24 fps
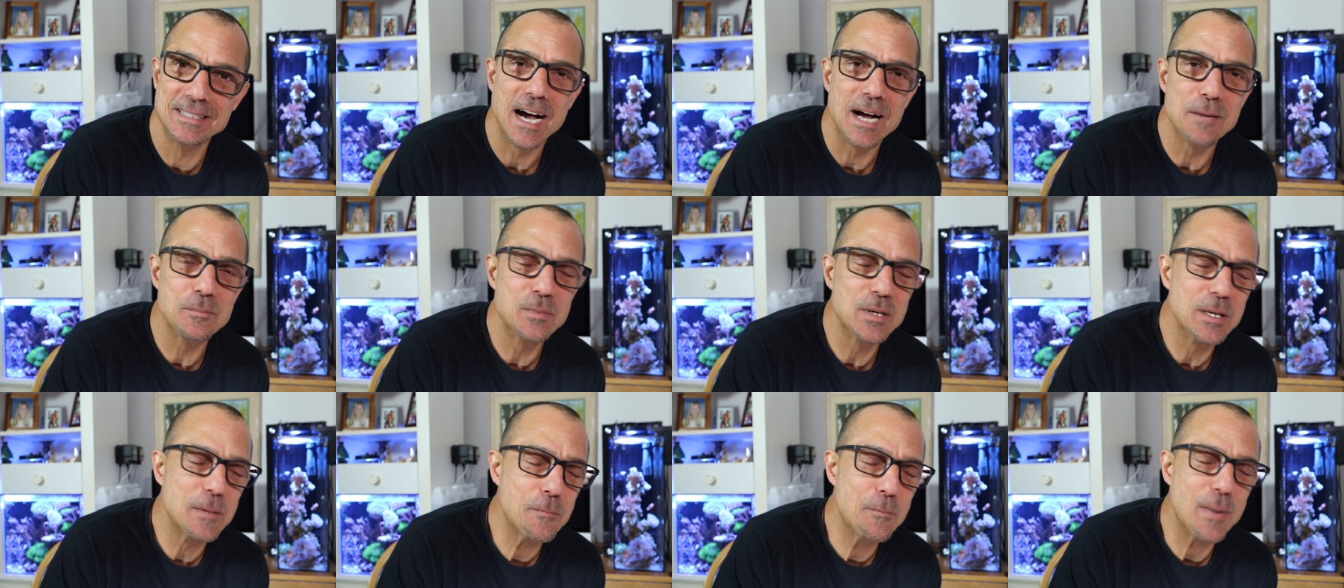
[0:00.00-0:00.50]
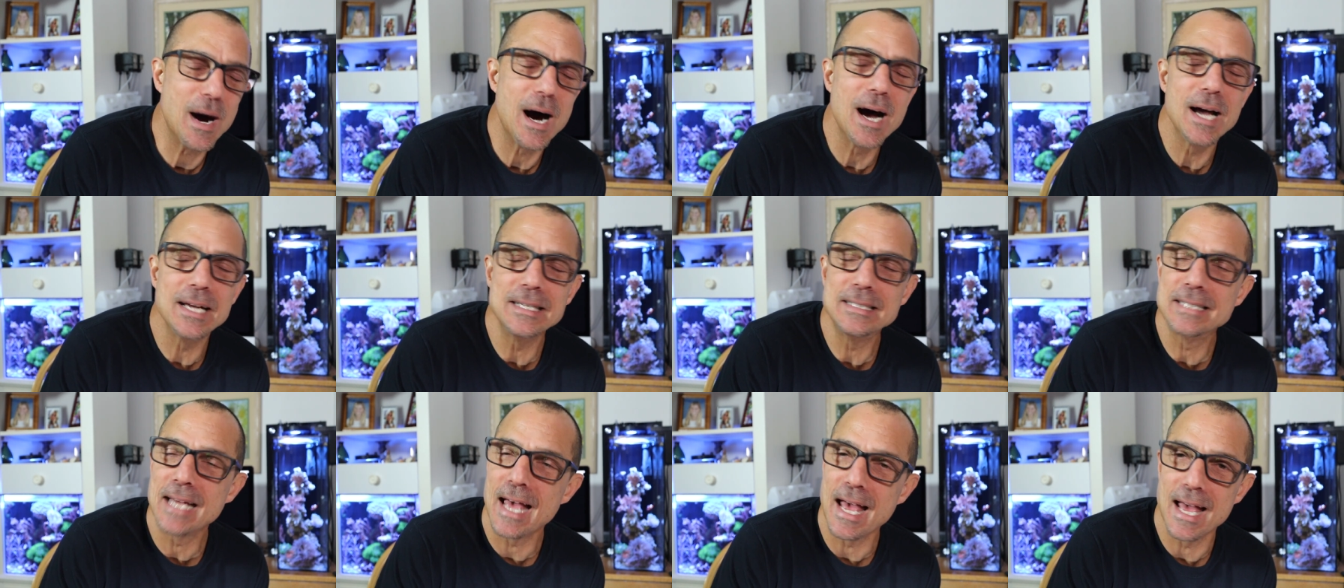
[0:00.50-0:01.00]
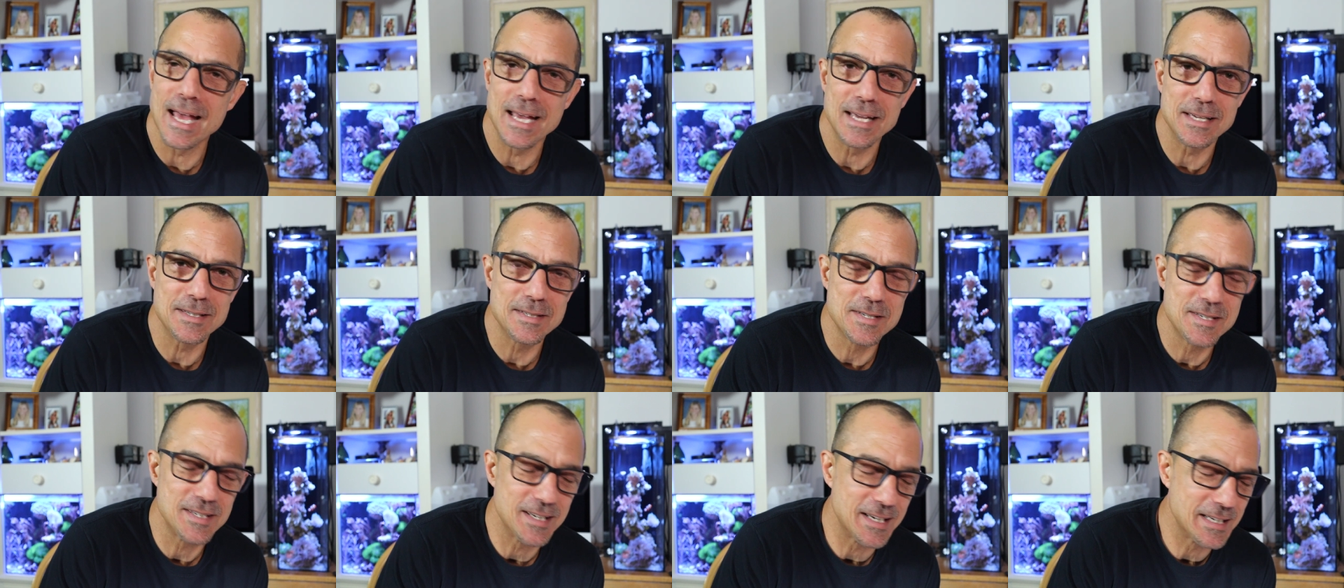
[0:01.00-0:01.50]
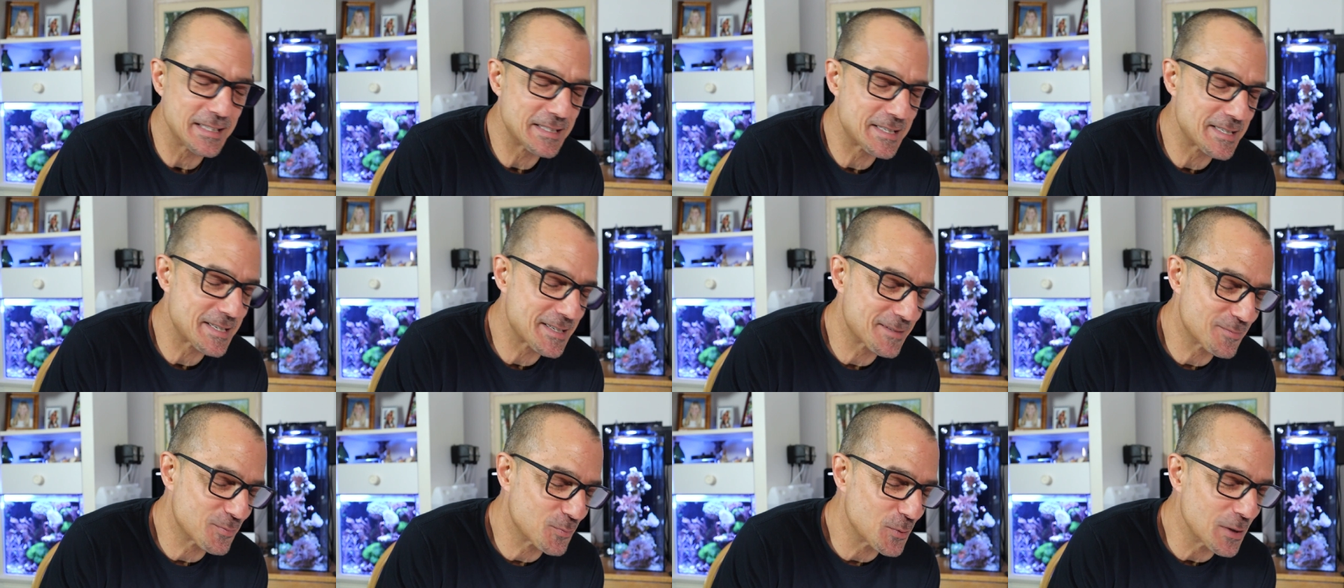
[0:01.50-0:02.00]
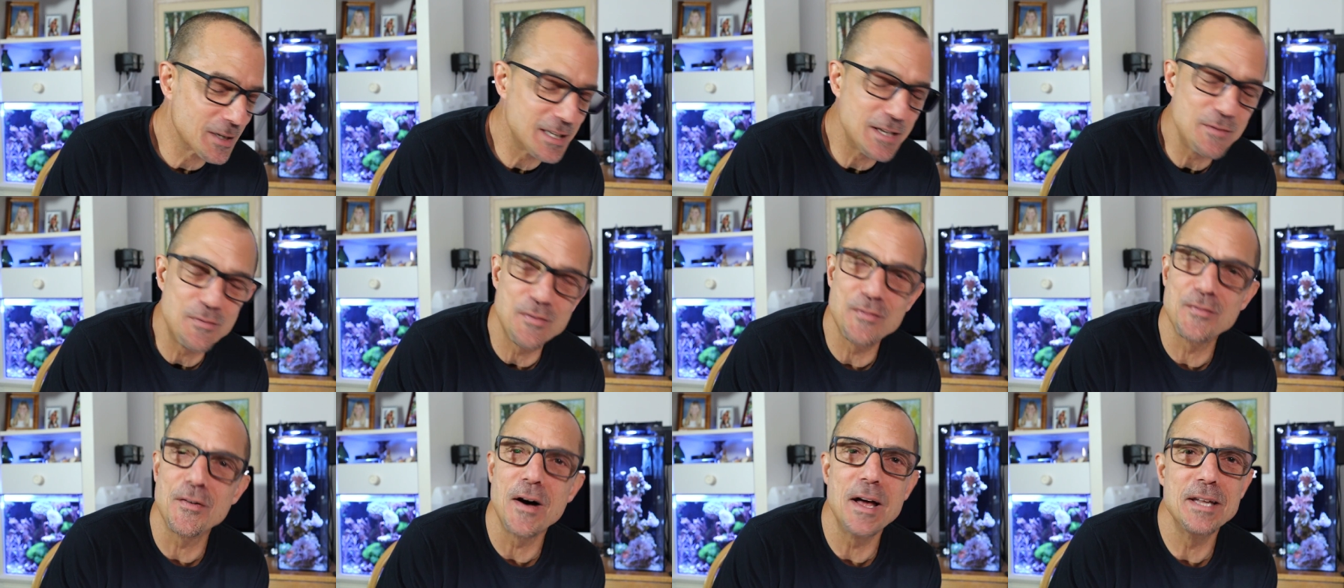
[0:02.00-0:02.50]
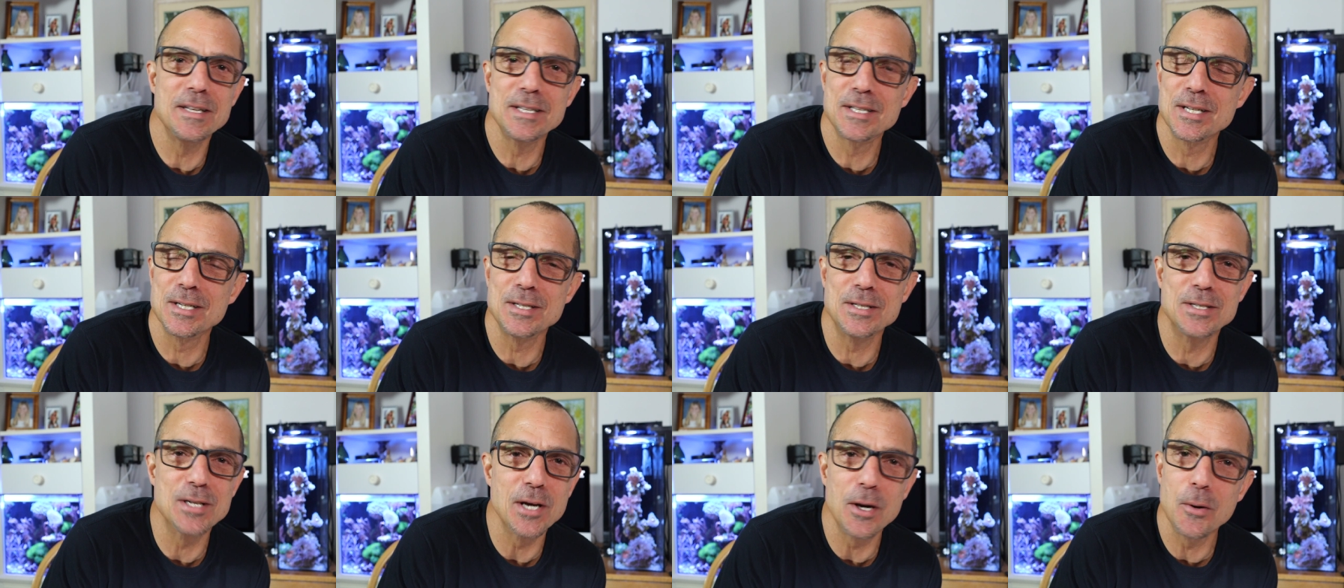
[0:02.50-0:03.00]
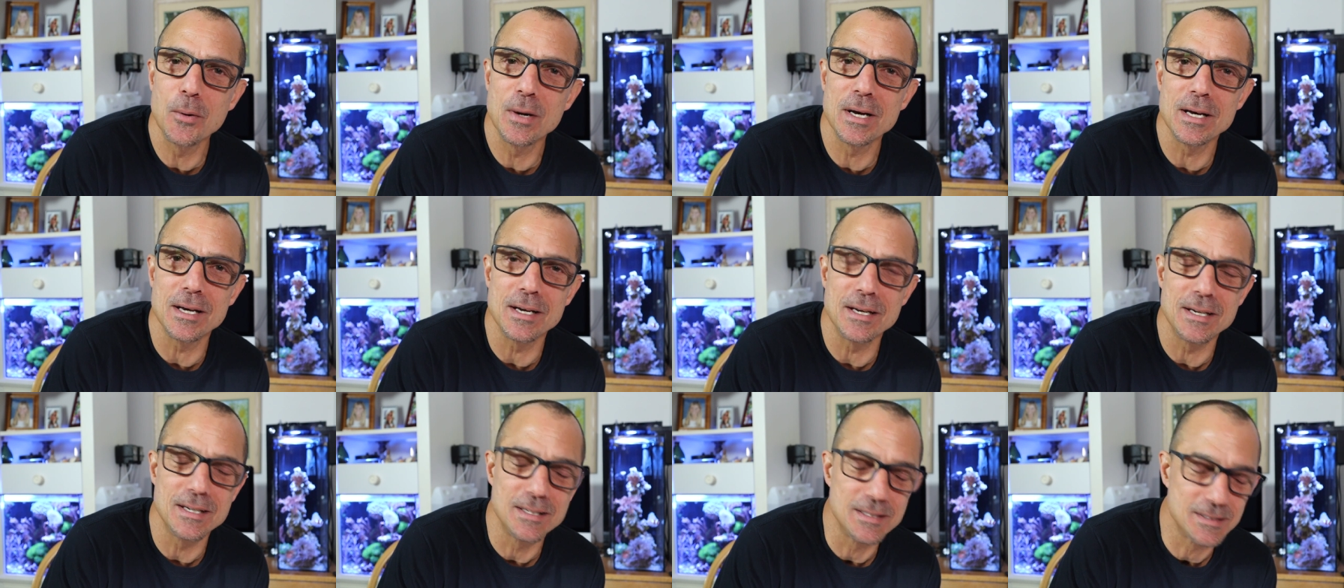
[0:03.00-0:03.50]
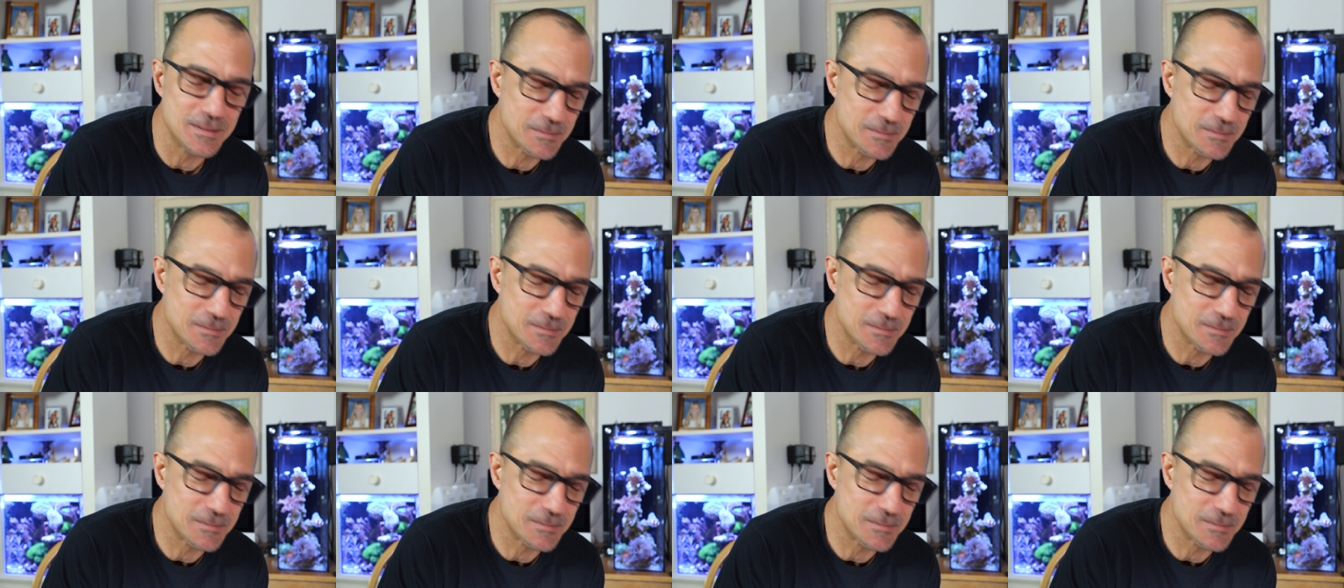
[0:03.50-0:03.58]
I'm gonna buy tanks. It's really fun to do it,